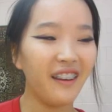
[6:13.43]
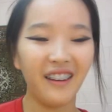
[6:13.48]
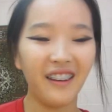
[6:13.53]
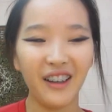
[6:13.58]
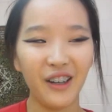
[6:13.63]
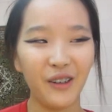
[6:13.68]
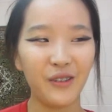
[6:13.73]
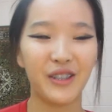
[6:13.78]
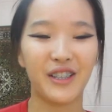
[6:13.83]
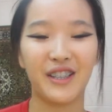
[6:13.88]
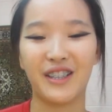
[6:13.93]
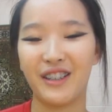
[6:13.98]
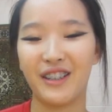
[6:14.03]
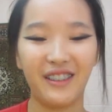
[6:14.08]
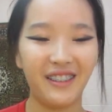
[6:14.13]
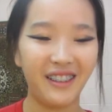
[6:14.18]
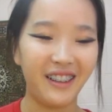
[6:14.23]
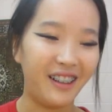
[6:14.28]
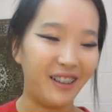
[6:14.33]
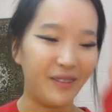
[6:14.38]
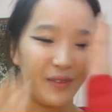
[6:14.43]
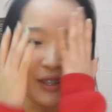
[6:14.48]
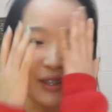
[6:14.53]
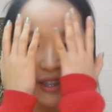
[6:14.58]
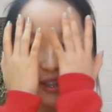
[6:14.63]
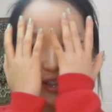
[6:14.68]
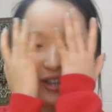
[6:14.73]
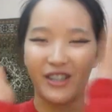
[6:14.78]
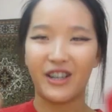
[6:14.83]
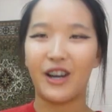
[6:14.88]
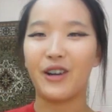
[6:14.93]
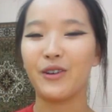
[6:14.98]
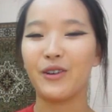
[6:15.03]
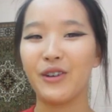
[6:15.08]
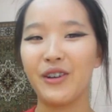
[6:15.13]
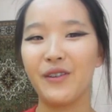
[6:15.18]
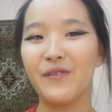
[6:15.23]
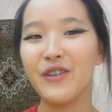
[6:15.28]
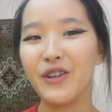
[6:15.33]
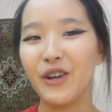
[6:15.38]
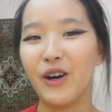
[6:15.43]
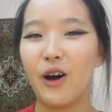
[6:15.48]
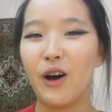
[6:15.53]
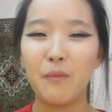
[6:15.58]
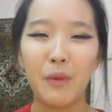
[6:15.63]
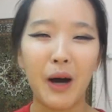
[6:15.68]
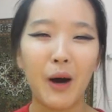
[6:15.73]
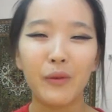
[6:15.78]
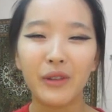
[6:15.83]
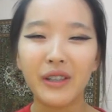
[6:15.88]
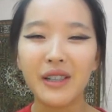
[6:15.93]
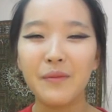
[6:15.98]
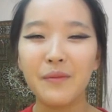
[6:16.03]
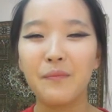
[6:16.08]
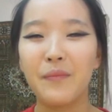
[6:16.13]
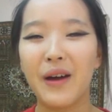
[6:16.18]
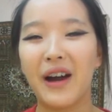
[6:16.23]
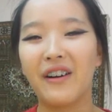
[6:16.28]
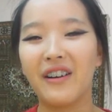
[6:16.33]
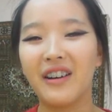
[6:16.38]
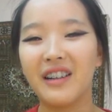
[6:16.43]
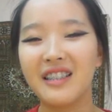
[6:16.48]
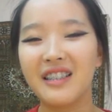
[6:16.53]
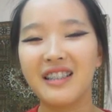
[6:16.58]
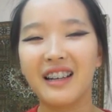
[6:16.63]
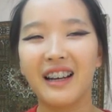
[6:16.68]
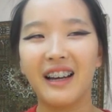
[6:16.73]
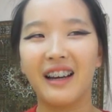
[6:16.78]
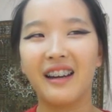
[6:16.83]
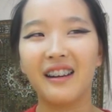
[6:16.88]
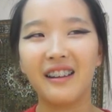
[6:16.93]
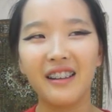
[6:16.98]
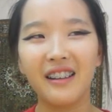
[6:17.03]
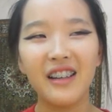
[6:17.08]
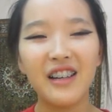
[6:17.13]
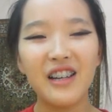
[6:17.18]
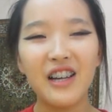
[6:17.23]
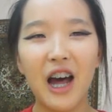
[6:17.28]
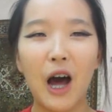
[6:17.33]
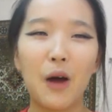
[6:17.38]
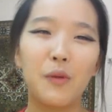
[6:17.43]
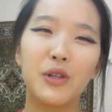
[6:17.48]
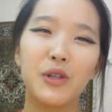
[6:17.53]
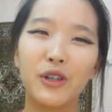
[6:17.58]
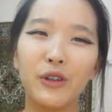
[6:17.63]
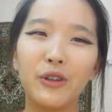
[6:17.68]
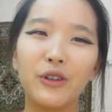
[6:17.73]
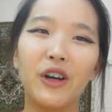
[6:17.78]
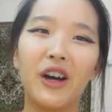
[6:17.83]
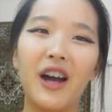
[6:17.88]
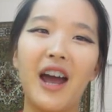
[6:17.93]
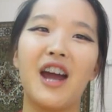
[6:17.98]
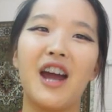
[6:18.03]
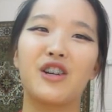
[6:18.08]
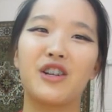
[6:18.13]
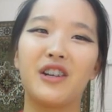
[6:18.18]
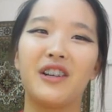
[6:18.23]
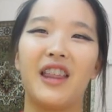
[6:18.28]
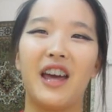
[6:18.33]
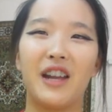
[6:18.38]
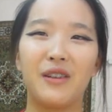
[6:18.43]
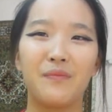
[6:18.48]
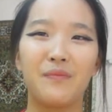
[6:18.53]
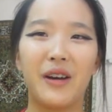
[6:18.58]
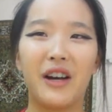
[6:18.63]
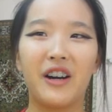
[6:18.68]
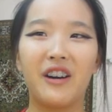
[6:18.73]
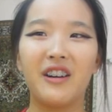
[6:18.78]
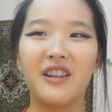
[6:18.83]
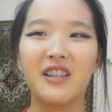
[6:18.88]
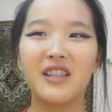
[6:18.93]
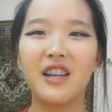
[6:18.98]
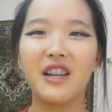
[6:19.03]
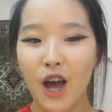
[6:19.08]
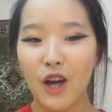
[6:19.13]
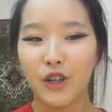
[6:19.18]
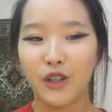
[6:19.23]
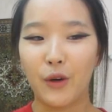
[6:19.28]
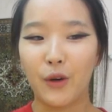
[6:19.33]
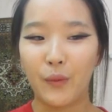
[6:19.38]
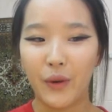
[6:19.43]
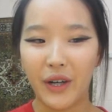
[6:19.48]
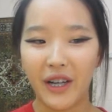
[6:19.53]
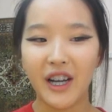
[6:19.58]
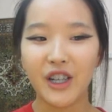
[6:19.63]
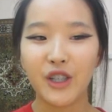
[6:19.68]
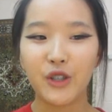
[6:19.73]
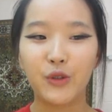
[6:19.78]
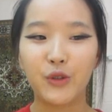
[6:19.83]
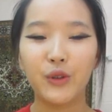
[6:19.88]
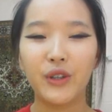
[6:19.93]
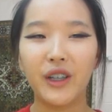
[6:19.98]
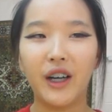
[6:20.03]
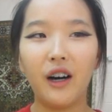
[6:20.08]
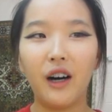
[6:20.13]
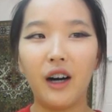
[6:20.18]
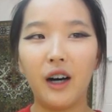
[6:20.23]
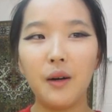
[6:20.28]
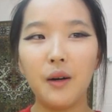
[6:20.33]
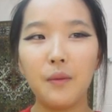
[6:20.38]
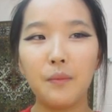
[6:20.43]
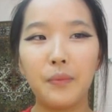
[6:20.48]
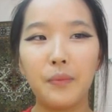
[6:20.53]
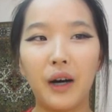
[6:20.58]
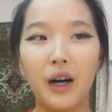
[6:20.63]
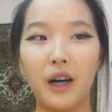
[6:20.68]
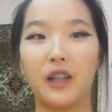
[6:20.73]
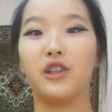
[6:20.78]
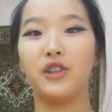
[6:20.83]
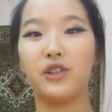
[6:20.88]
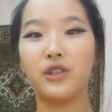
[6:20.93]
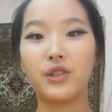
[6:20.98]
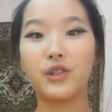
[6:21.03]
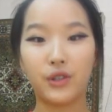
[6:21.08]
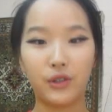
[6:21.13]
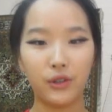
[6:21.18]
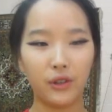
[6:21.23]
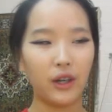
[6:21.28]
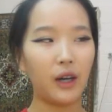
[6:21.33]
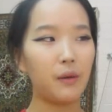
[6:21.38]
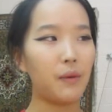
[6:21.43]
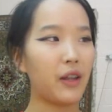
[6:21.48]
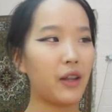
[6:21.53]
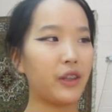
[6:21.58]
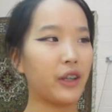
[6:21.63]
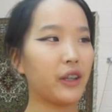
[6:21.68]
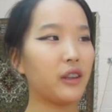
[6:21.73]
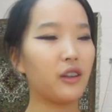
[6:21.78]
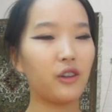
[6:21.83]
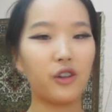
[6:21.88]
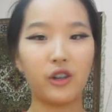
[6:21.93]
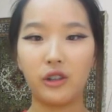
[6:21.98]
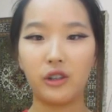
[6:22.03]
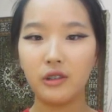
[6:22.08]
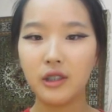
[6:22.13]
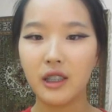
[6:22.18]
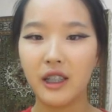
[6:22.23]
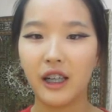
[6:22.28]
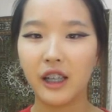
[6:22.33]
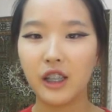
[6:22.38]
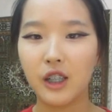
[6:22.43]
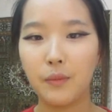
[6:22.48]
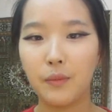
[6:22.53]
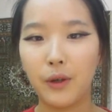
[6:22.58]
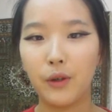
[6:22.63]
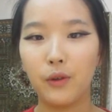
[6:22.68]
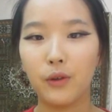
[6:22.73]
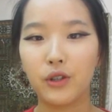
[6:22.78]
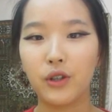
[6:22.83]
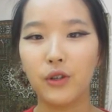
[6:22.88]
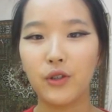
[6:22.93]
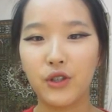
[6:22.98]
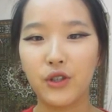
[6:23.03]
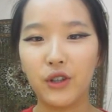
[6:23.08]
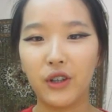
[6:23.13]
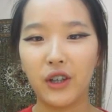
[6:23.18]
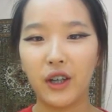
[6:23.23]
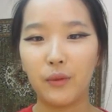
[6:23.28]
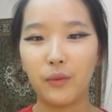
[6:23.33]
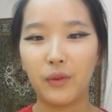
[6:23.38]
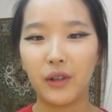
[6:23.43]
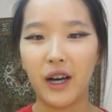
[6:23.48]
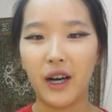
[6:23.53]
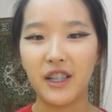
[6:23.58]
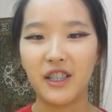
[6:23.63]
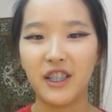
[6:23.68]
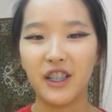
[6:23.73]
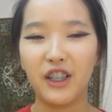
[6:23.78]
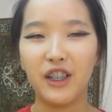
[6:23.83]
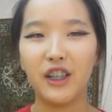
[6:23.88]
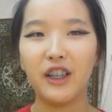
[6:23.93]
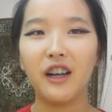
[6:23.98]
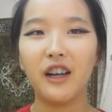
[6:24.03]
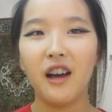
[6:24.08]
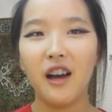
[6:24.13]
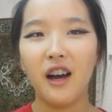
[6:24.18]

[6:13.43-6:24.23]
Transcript: It was, oh my gosh, I don't even know, but I wasn't embarrassed. Like, I'm still not actually that embarrassed. So when I stood up, others stood up. I think the girls next to me also stood up when I did it,